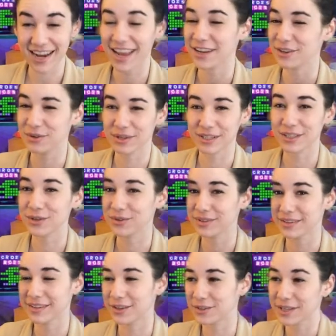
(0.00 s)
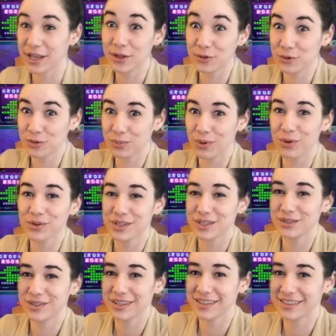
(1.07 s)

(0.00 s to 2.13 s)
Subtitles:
and you can there's like a loophole that you can